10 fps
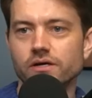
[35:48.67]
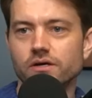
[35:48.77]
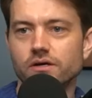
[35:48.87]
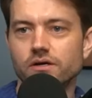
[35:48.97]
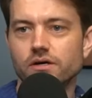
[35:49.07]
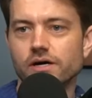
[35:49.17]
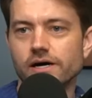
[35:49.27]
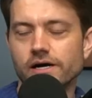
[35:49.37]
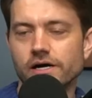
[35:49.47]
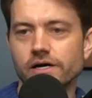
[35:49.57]
Oh yeah.
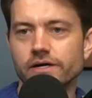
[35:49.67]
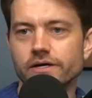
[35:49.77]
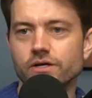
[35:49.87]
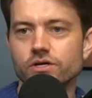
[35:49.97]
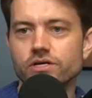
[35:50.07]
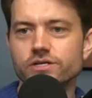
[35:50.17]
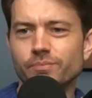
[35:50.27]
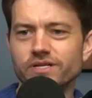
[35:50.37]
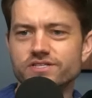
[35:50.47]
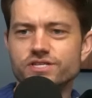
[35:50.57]
Oh yeah.
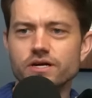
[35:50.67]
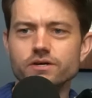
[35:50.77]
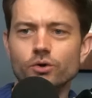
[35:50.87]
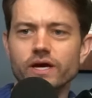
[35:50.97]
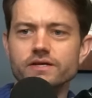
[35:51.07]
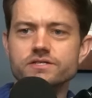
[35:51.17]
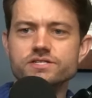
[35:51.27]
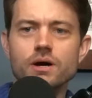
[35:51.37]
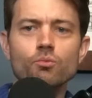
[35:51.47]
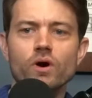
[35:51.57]
But okay,
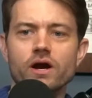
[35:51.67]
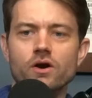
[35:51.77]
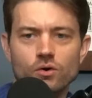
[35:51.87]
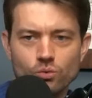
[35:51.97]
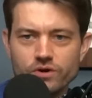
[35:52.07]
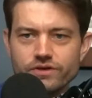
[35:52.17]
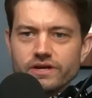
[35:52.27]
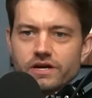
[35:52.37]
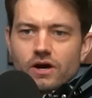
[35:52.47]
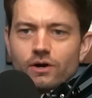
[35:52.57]
somewhere
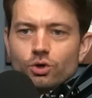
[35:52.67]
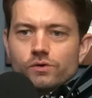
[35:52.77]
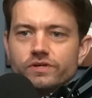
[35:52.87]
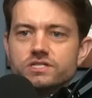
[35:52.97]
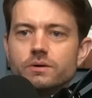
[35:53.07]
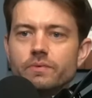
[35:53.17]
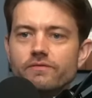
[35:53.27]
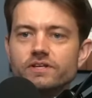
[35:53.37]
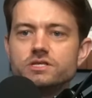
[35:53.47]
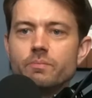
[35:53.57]
within here, I don't know if it's
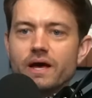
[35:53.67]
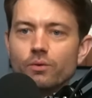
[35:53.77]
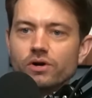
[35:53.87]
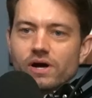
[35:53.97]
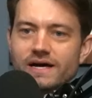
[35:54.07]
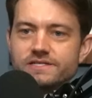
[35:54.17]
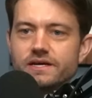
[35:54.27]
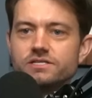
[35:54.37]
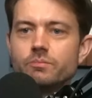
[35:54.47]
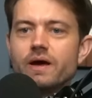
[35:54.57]
the Penguin
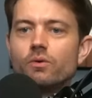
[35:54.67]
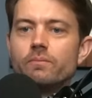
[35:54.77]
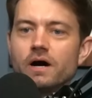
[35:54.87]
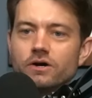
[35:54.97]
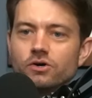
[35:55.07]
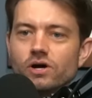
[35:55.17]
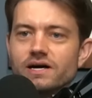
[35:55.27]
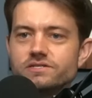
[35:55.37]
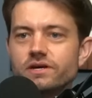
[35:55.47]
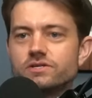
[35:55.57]
Classics, the Penguin Modern
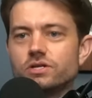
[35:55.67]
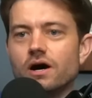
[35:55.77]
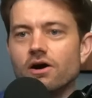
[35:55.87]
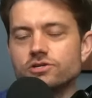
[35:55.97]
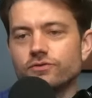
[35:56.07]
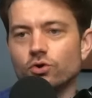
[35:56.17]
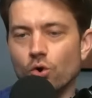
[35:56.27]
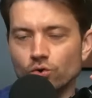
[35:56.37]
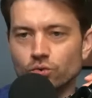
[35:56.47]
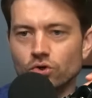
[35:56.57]
Classics, the Oxford
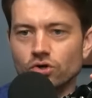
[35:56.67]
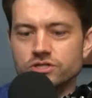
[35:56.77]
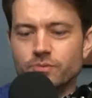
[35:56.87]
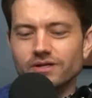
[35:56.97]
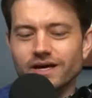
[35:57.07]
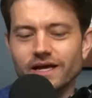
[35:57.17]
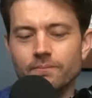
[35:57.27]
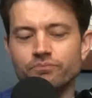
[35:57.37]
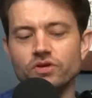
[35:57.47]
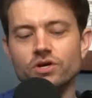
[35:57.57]
Old Worlds, but
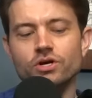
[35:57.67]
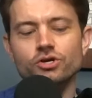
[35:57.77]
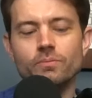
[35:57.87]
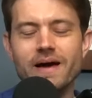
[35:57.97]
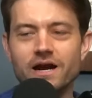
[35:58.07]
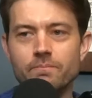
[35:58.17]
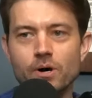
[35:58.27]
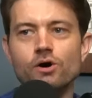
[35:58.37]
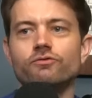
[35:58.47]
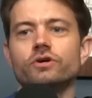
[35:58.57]
like your Madame
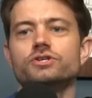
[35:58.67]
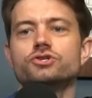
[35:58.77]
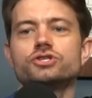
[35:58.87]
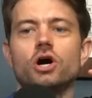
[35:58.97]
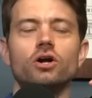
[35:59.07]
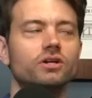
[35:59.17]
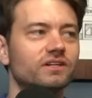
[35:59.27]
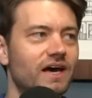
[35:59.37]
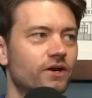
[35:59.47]
Bovary's, your Scarlet